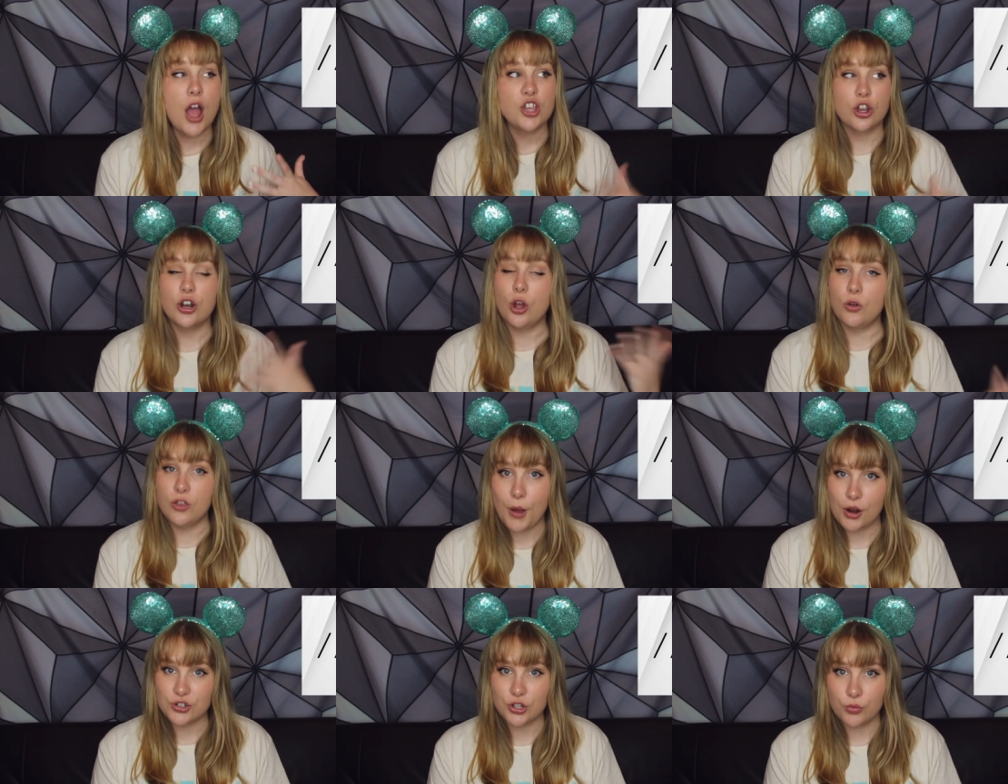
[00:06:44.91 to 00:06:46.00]
You're gonna go to the
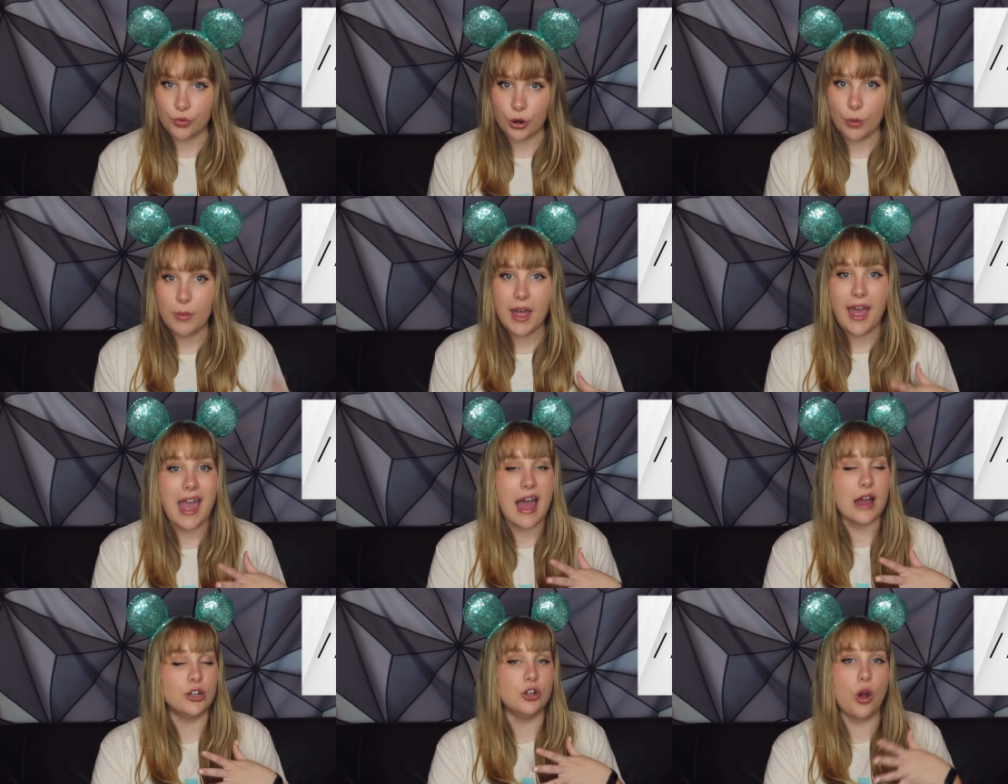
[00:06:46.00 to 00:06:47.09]
parcel room
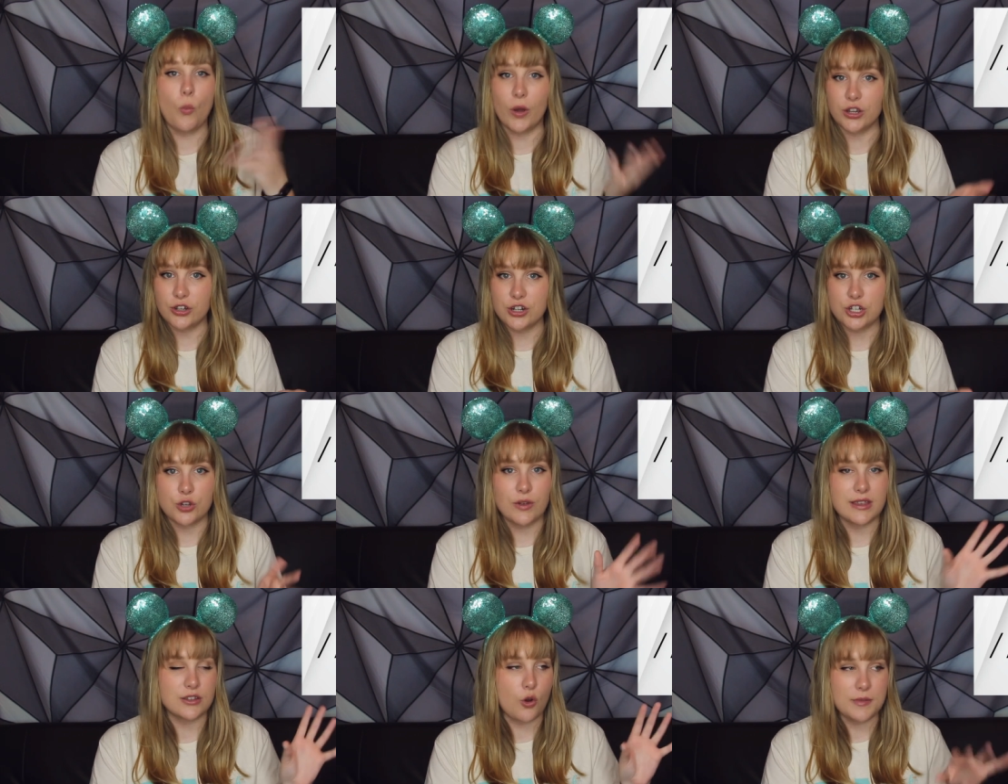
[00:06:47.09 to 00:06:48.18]
and what you're gonna do
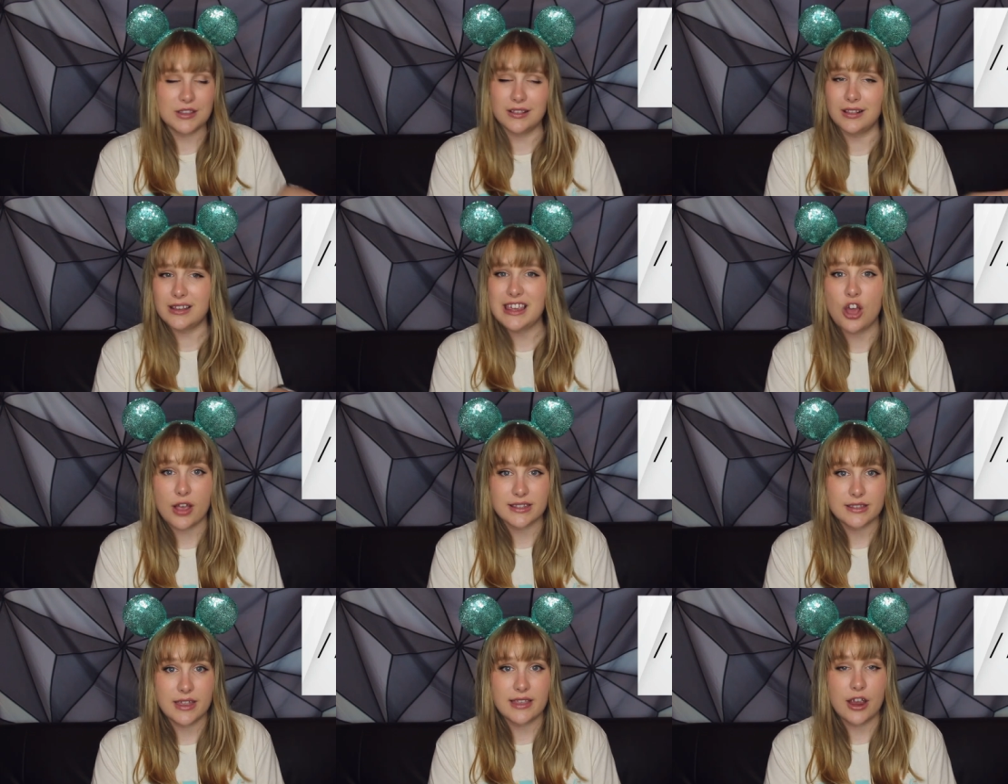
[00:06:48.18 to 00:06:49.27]
is go up to the little
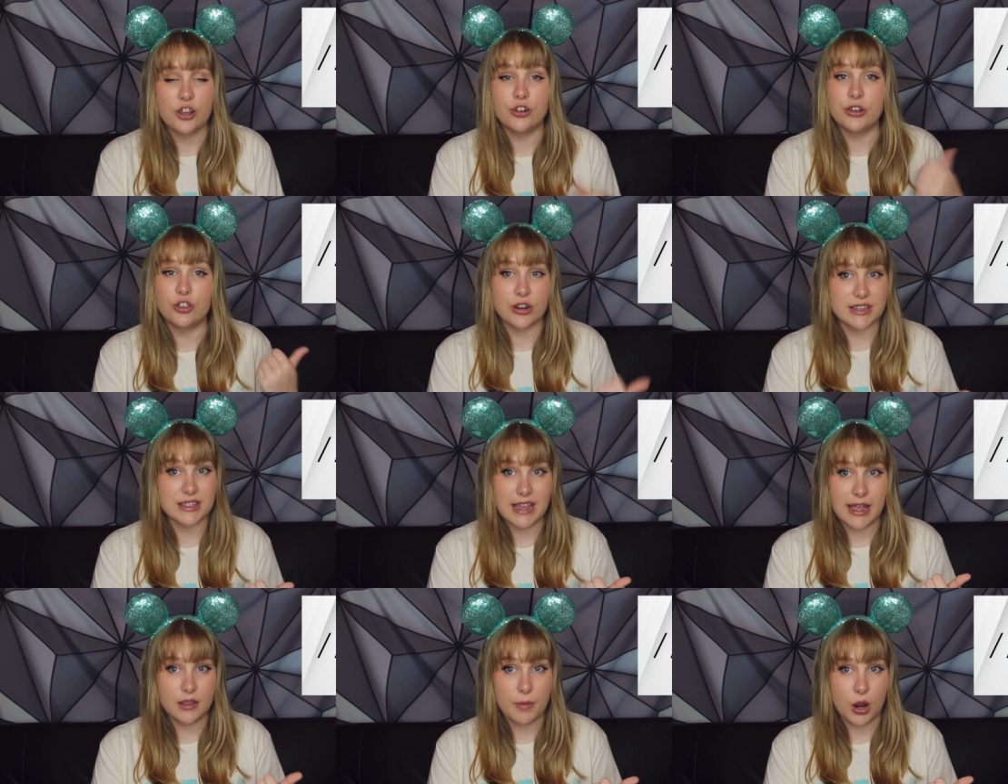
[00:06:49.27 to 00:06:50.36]
kiosk thing there. You're either gonna
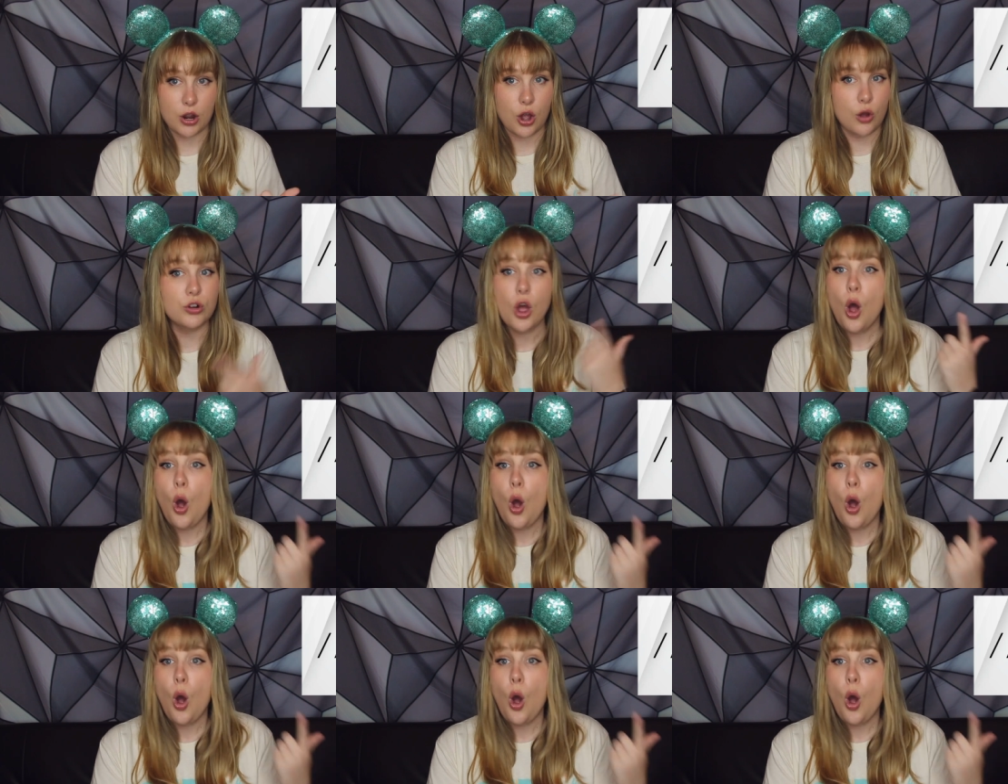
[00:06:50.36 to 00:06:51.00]
scan the barcode